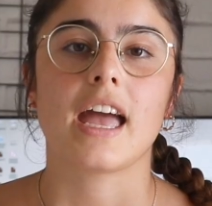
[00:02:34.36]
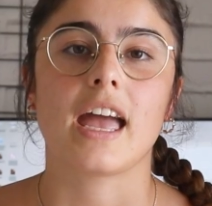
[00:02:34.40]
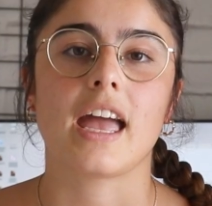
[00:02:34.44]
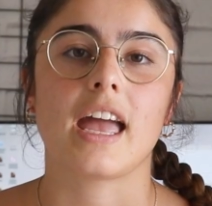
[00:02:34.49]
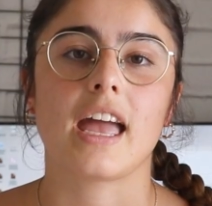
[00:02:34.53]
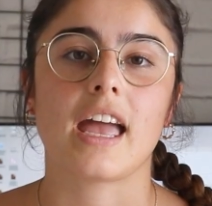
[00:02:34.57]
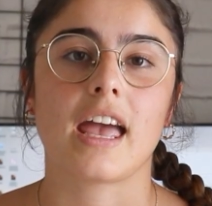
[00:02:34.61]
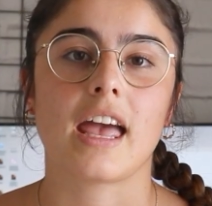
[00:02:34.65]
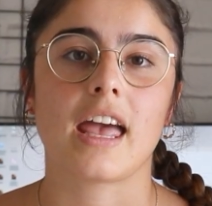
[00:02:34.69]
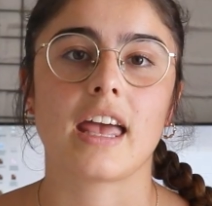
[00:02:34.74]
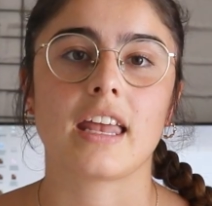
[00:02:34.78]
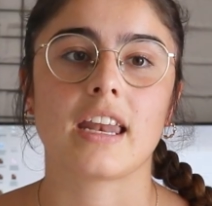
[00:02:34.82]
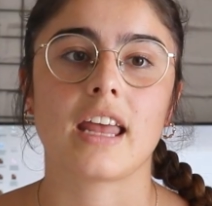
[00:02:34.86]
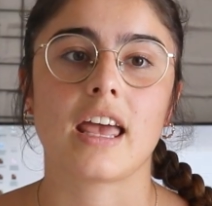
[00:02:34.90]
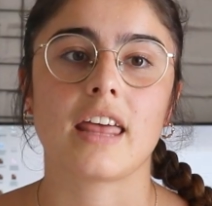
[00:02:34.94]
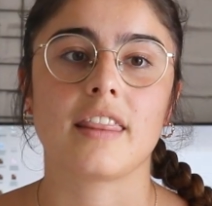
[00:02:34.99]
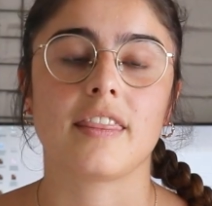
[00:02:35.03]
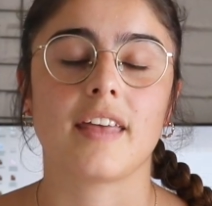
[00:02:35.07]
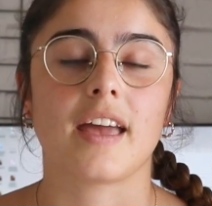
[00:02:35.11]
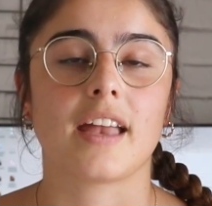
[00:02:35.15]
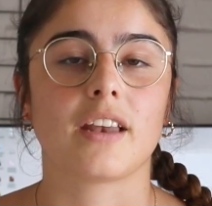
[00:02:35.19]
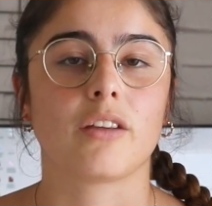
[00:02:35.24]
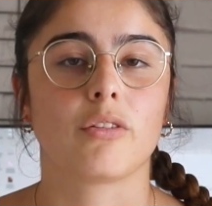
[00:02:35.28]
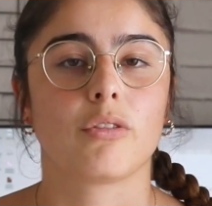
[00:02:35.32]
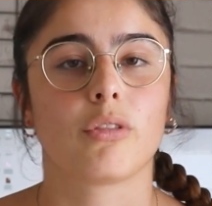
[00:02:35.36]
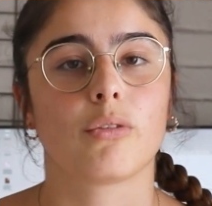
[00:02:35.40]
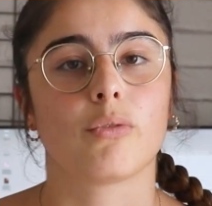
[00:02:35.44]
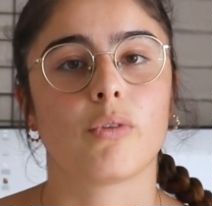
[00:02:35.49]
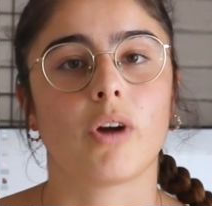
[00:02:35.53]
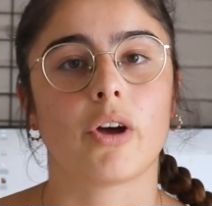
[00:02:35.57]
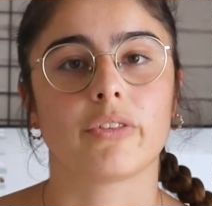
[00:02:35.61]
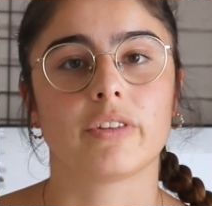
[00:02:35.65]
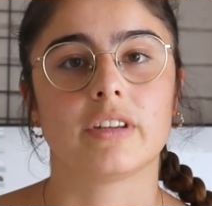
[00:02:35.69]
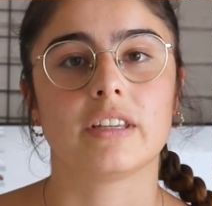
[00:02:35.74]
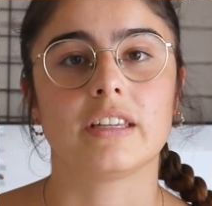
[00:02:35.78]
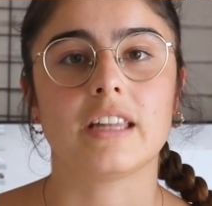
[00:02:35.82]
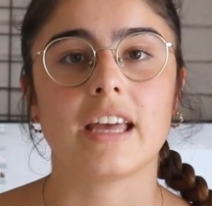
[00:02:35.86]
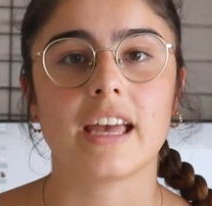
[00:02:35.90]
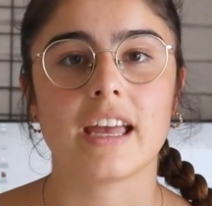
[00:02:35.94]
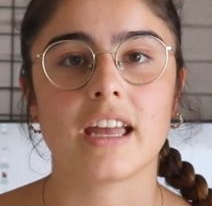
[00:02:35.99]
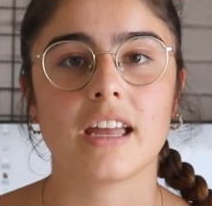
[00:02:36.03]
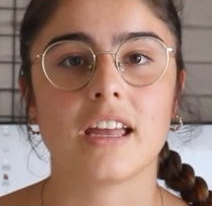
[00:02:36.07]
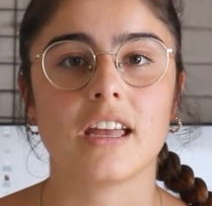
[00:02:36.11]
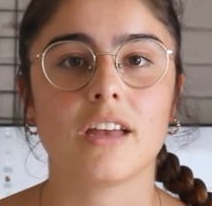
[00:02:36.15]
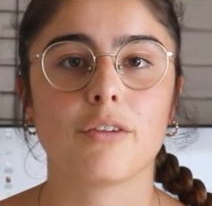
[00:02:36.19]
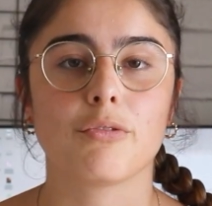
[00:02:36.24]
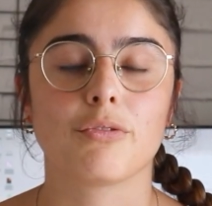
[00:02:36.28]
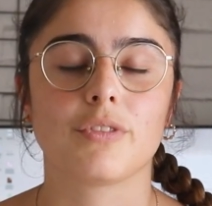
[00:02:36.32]
And then throughout the
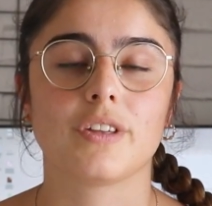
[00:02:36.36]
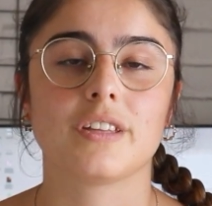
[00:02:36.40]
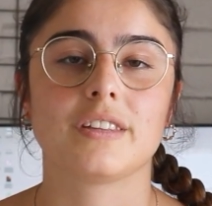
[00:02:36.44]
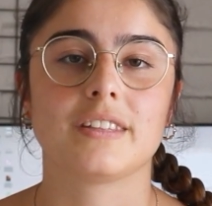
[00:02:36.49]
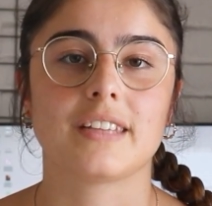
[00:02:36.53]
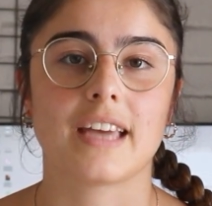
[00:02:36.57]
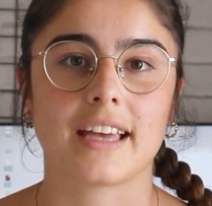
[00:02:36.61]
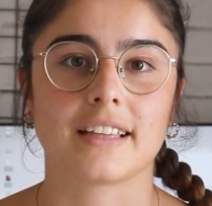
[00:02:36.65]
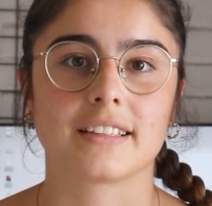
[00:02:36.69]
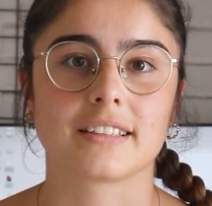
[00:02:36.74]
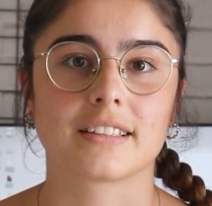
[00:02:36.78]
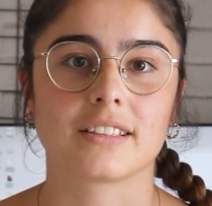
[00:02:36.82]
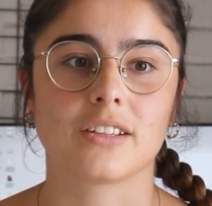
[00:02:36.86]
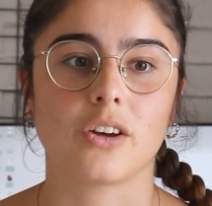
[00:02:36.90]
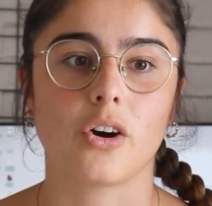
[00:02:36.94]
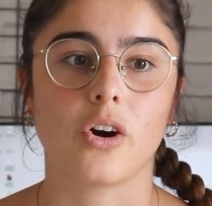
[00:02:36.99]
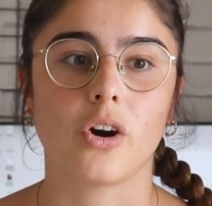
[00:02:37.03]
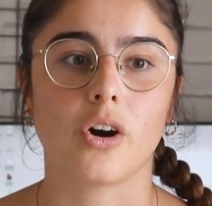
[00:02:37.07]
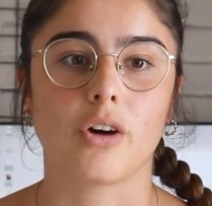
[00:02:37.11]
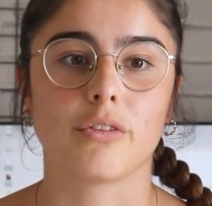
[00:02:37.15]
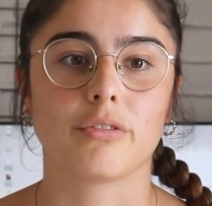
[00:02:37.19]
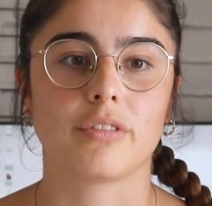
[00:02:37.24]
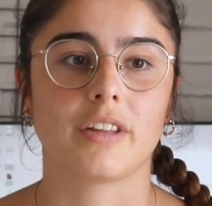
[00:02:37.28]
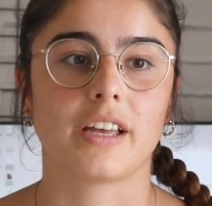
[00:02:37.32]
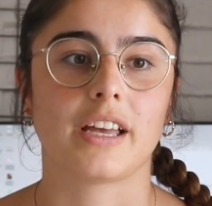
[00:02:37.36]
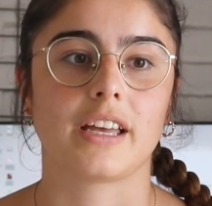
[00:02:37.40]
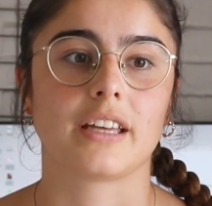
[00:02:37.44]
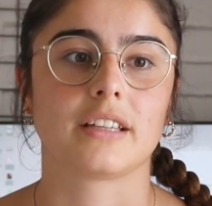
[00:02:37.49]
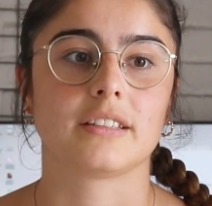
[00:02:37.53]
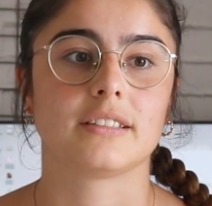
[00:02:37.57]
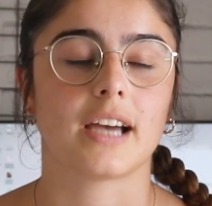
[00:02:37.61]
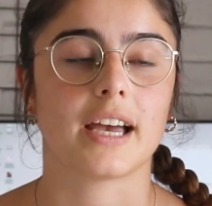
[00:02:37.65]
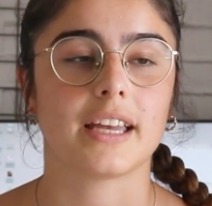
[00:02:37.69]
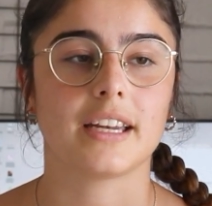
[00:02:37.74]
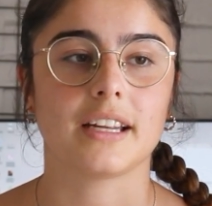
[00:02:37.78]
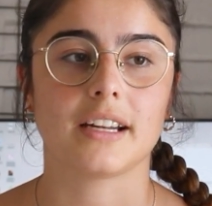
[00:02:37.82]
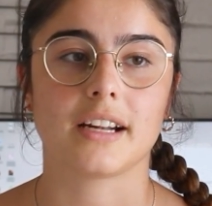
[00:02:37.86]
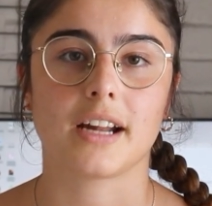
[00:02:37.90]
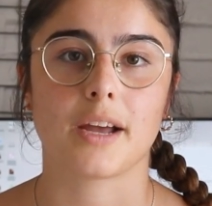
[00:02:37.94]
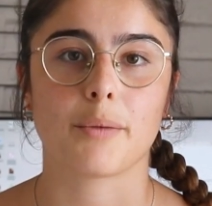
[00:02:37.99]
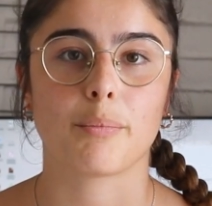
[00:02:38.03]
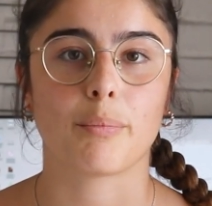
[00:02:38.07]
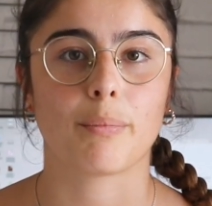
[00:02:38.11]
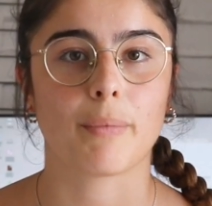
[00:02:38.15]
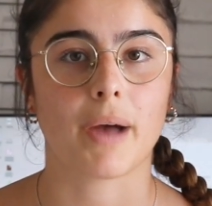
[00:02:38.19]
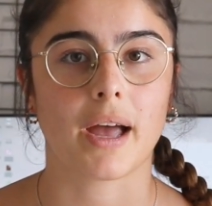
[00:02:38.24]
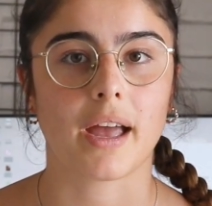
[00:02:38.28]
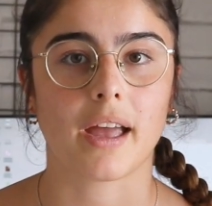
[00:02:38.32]
day, if the task of like tidying
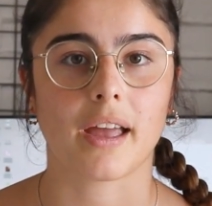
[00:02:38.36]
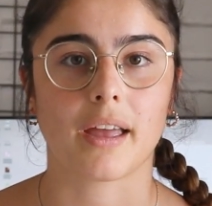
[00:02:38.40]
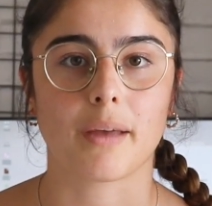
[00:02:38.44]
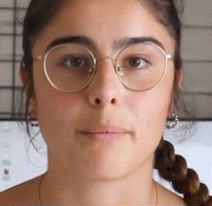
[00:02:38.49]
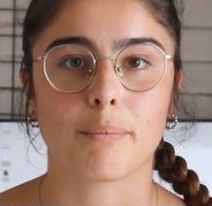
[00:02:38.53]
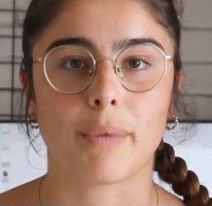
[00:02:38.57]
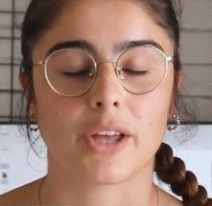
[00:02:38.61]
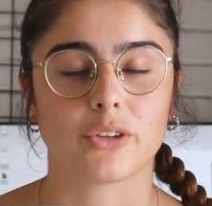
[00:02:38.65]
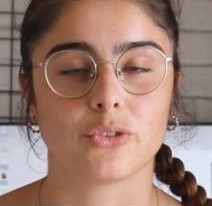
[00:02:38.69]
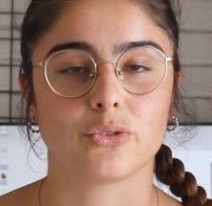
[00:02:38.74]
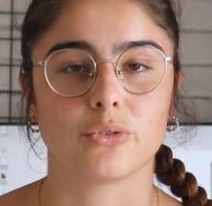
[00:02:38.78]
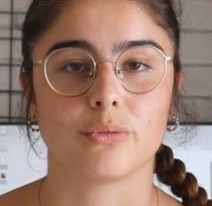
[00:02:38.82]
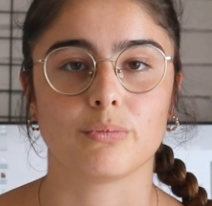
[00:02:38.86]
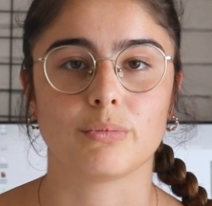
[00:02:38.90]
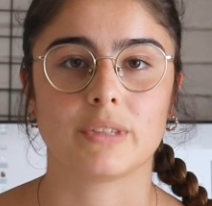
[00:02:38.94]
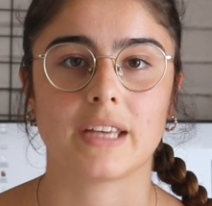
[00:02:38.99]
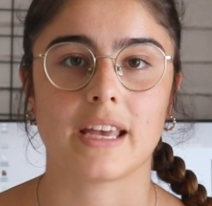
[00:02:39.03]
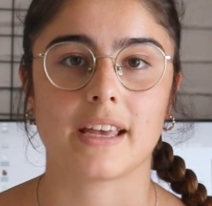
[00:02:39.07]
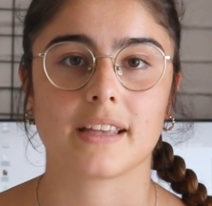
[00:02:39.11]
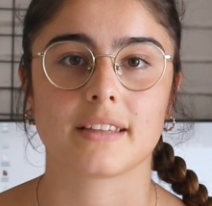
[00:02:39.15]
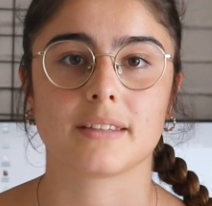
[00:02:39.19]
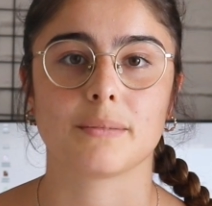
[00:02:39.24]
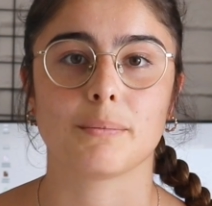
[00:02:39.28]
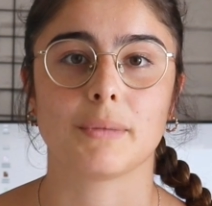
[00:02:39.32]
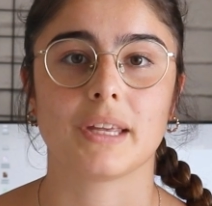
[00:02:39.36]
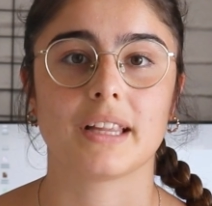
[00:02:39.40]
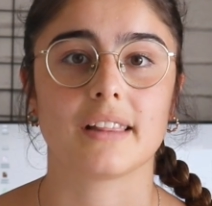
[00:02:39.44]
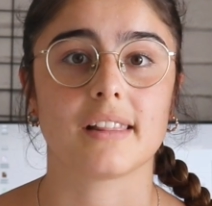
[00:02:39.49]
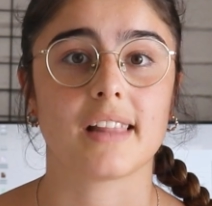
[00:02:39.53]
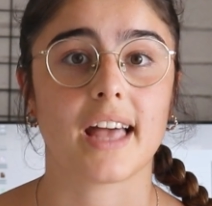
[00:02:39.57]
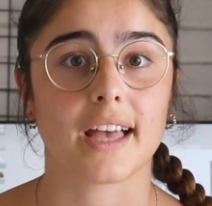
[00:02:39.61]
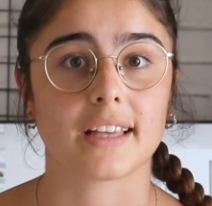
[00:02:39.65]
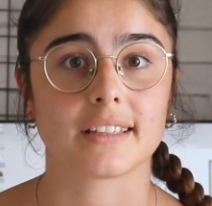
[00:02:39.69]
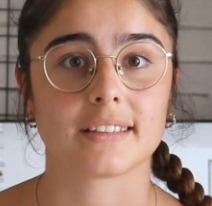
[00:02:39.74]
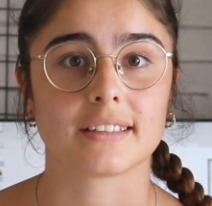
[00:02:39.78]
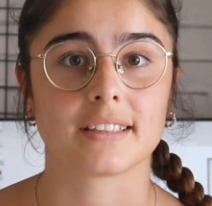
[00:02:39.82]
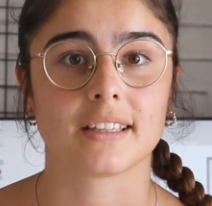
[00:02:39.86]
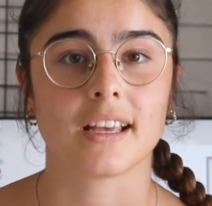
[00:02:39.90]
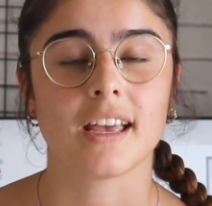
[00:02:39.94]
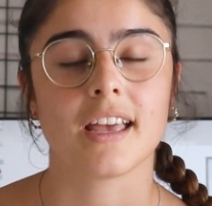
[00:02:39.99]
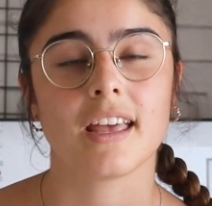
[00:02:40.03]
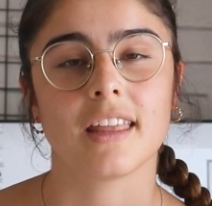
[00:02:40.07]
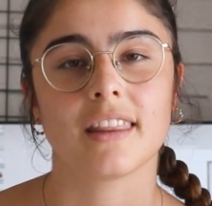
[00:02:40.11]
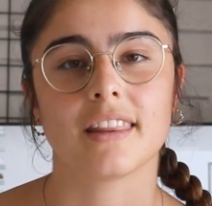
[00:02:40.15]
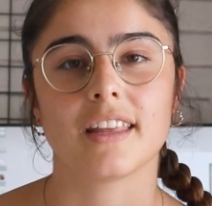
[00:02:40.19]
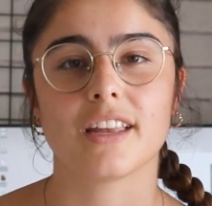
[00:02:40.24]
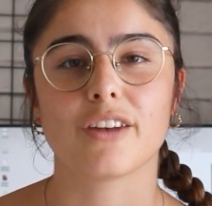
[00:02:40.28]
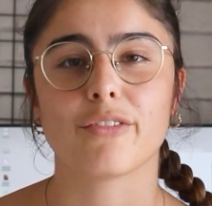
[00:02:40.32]
up my bedroom takes me less
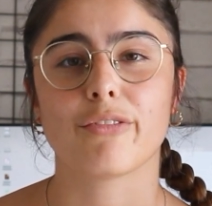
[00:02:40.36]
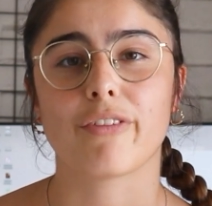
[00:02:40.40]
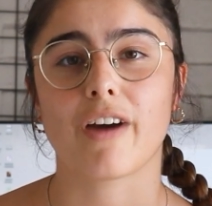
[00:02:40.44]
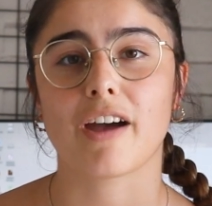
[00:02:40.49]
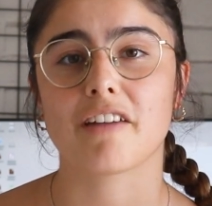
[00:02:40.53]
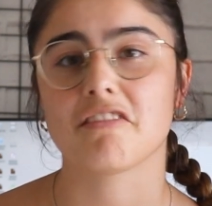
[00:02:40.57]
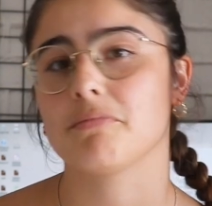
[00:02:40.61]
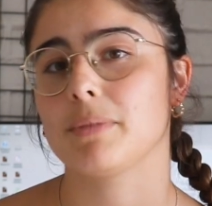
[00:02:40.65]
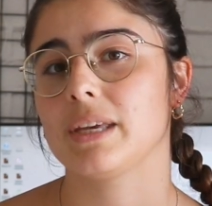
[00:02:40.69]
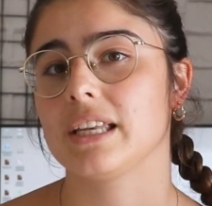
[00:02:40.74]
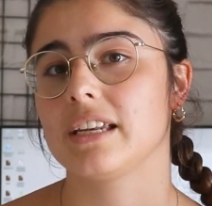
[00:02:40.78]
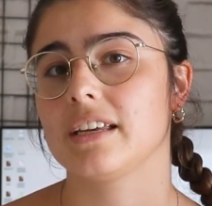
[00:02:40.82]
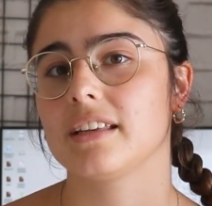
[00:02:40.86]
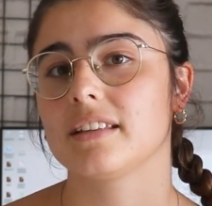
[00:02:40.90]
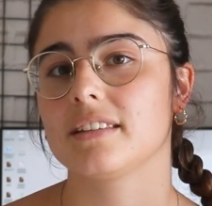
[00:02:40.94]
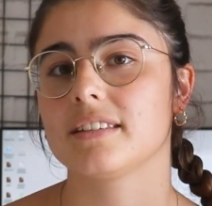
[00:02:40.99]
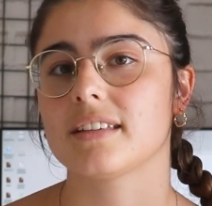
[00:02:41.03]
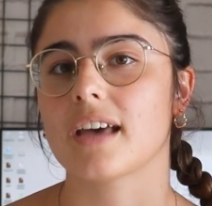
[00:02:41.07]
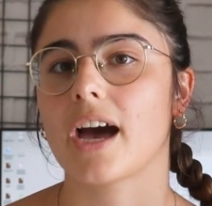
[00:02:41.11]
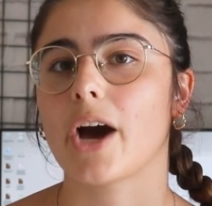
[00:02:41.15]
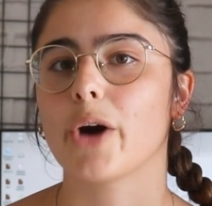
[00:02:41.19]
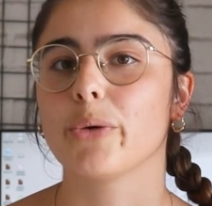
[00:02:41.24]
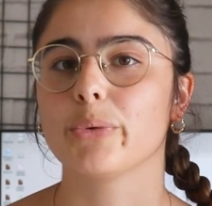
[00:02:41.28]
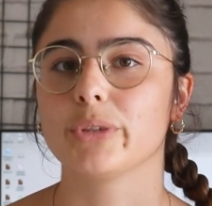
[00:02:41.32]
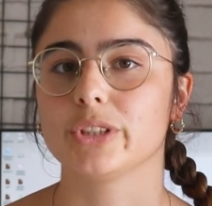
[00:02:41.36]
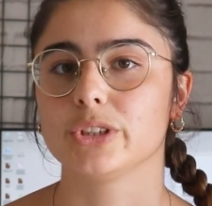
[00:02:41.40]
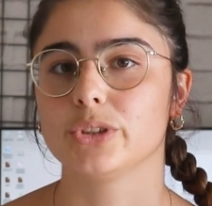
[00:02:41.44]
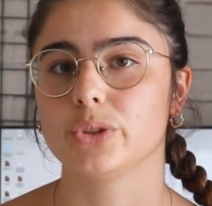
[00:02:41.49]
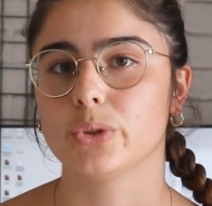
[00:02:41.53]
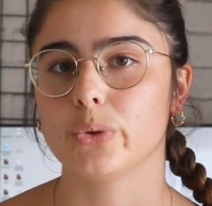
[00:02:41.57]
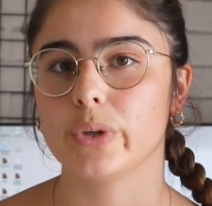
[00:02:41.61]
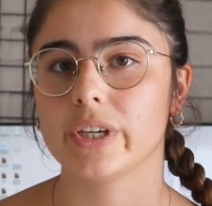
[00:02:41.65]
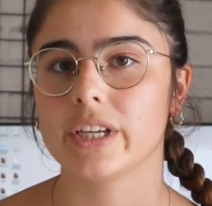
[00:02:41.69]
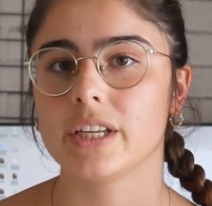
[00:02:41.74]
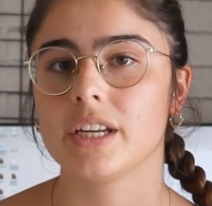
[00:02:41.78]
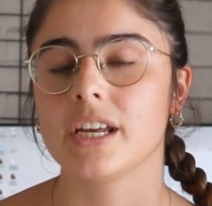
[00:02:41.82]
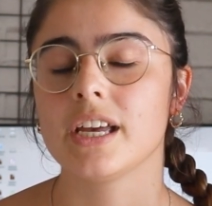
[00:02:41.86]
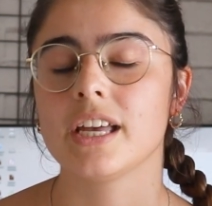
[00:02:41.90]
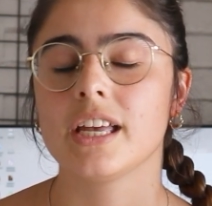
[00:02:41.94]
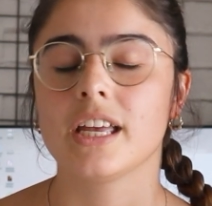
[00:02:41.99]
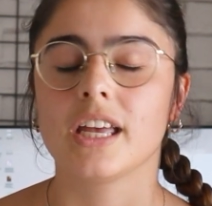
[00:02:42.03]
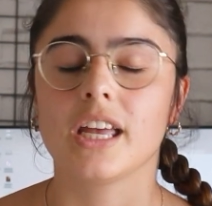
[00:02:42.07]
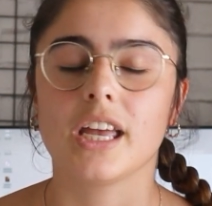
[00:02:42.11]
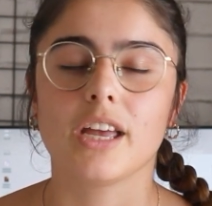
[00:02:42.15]
than 5 minutes, I will do it.